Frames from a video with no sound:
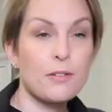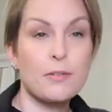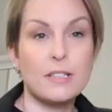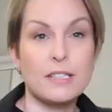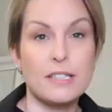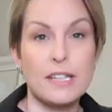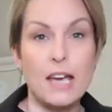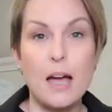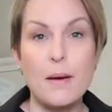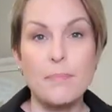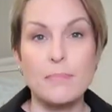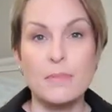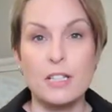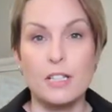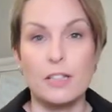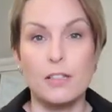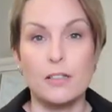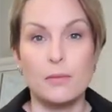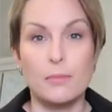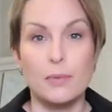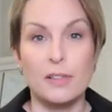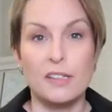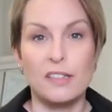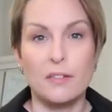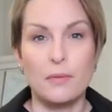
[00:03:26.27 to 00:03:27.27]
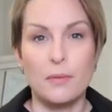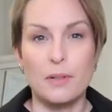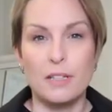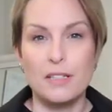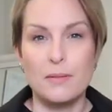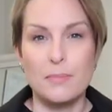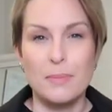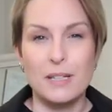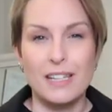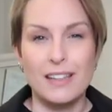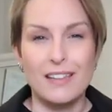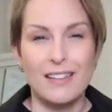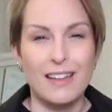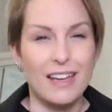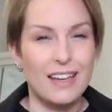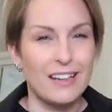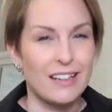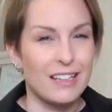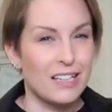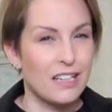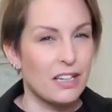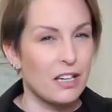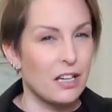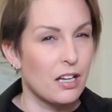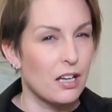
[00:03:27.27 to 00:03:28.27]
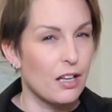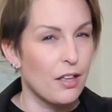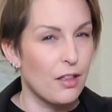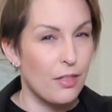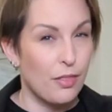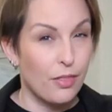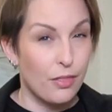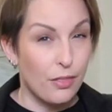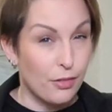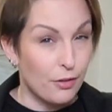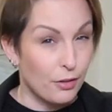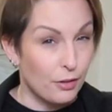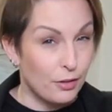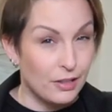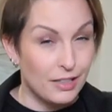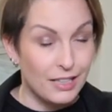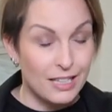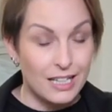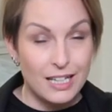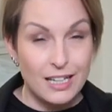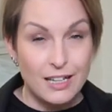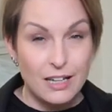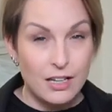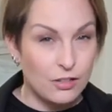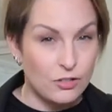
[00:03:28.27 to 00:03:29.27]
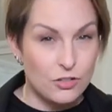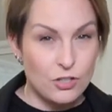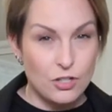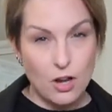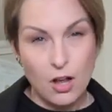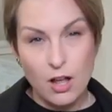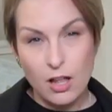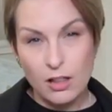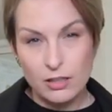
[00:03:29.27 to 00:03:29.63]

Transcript: new adapter was going to be like $30.